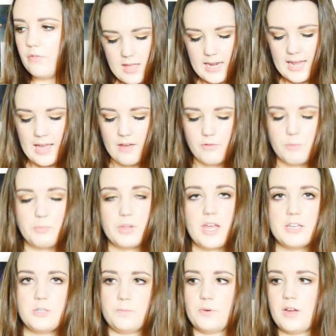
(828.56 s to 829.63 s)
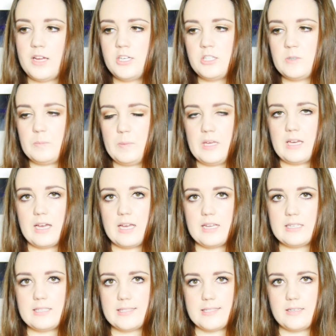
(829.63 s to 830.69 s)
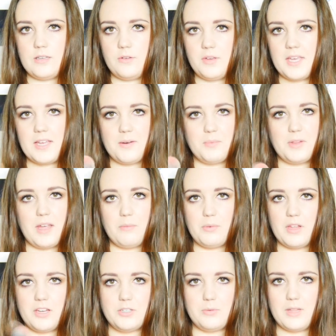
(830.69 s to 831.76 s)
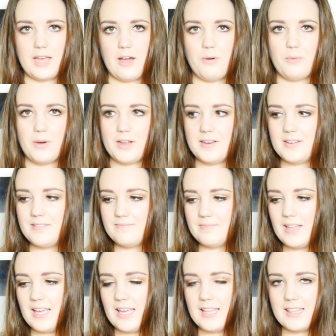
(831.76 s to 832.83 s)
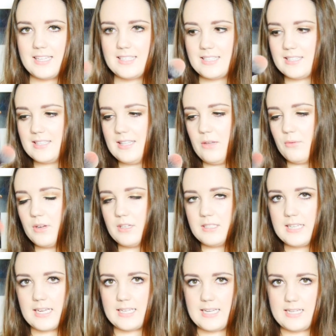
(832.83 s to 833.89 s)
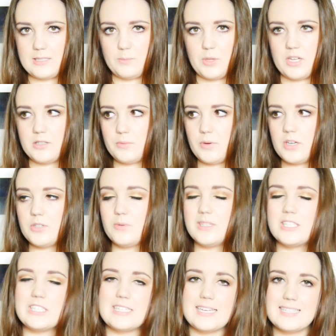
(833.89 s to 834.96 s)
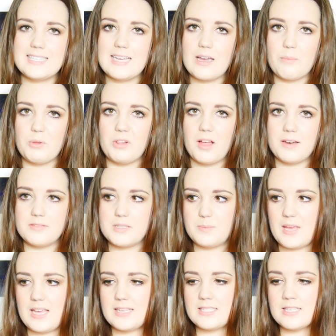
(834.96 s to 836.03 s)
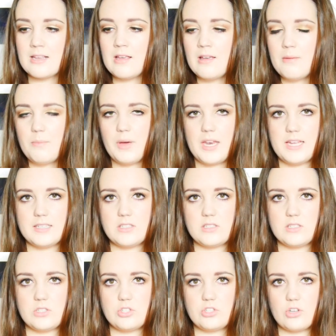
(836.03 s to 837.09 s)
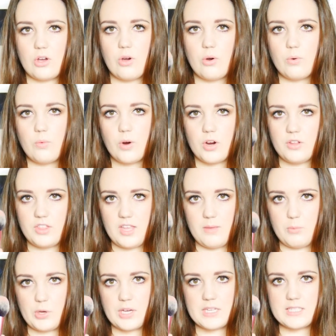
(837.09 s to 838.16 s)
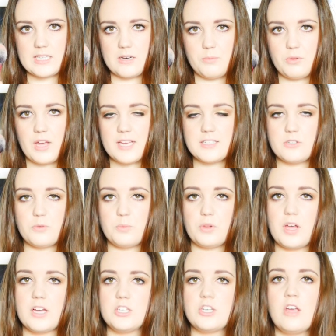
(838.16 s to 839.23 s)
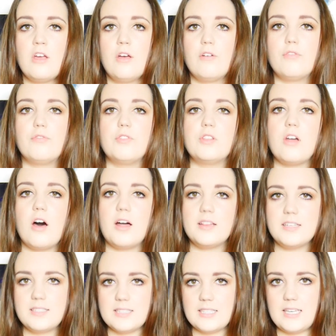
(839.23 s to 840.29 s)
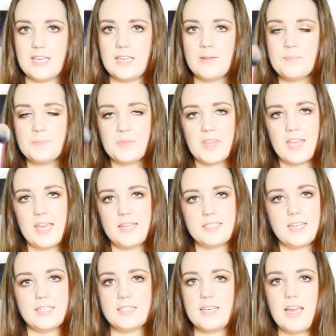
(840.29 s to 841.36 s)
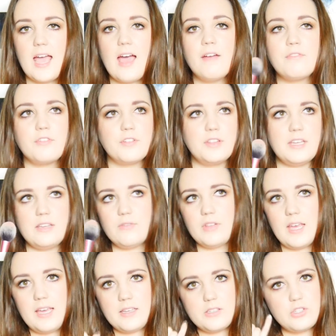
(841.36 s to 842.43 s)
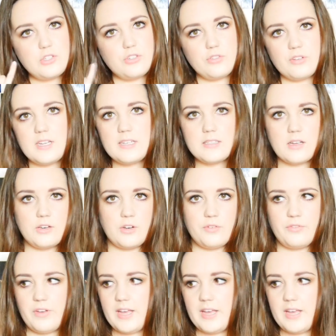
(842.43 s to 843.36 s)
Then I have a blush brush because you can't apply blush without one. And this is the Real Techniques blush brush, which does take up a lot of space, but it's so worth it because it applies your blush flawlessly. It doesn't ever leave like streaks on your